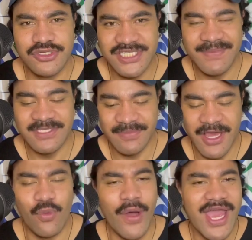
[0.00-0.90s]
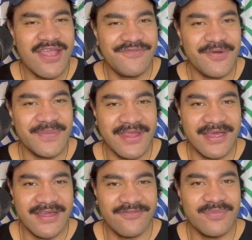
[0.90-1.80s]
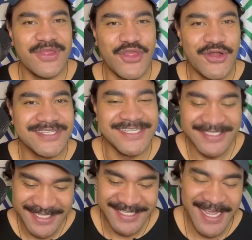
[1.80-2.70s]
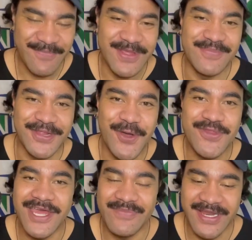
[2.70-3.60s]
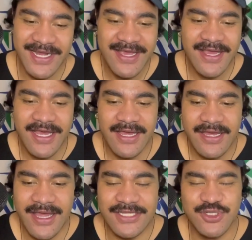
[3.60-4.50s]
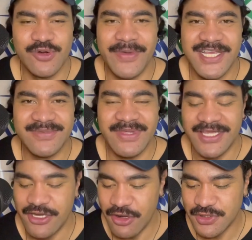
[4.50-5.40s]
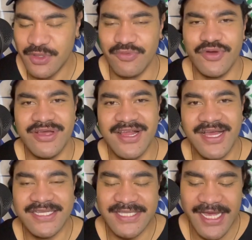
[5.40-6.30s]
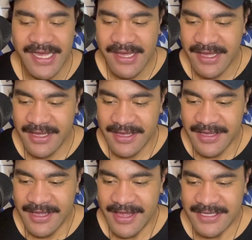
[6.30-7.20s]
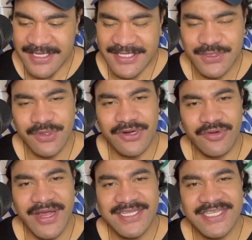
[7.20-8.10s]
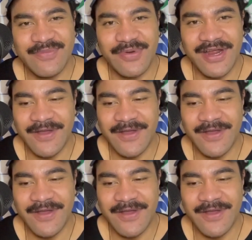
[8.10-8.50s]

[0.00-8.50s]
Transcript: seem to be away from the nonsense that's happening below them, and it sort of makes me sort of realize that it's sort of crazy. But